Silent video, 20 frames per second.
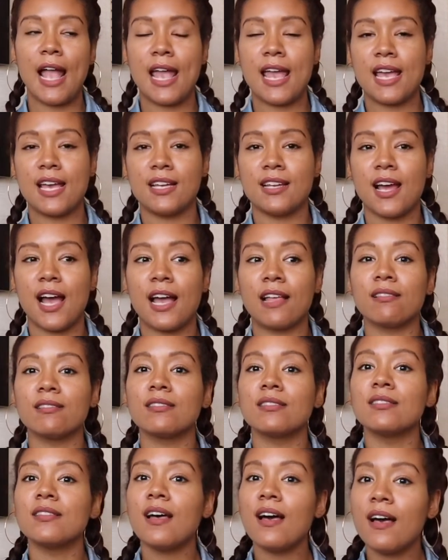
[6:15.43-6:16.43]
And I
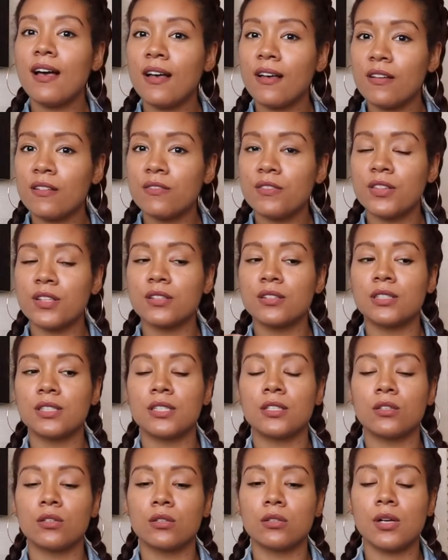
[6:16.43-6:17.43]
love the
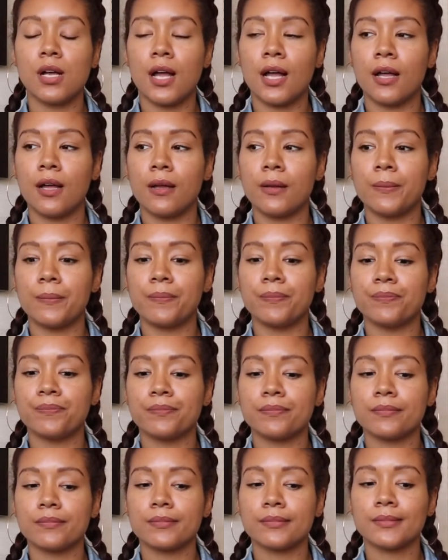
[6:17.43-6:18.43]
little
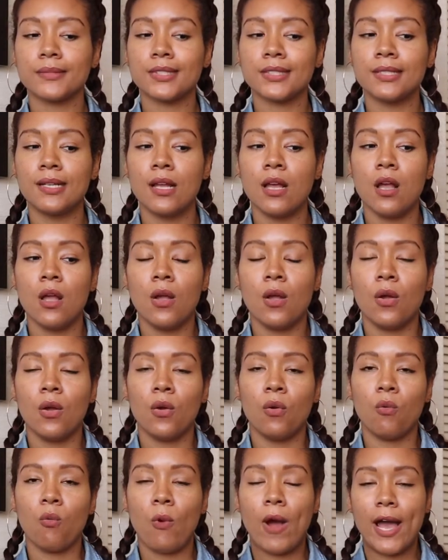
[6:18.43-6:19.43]
um,
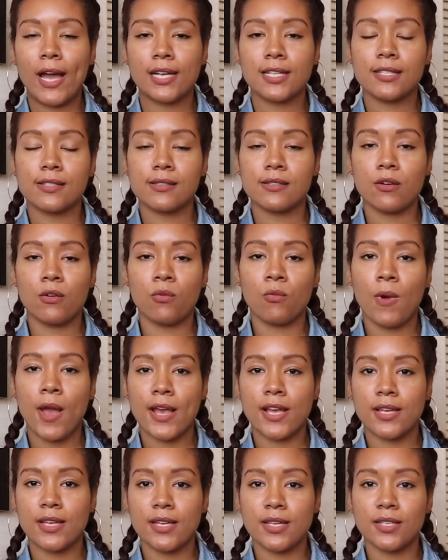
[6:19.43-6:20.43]
wax
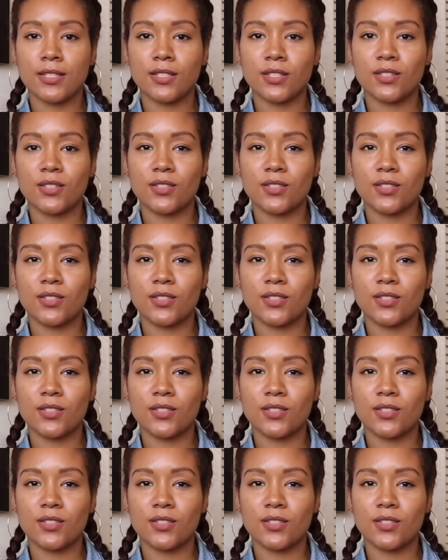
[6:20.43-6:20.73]
away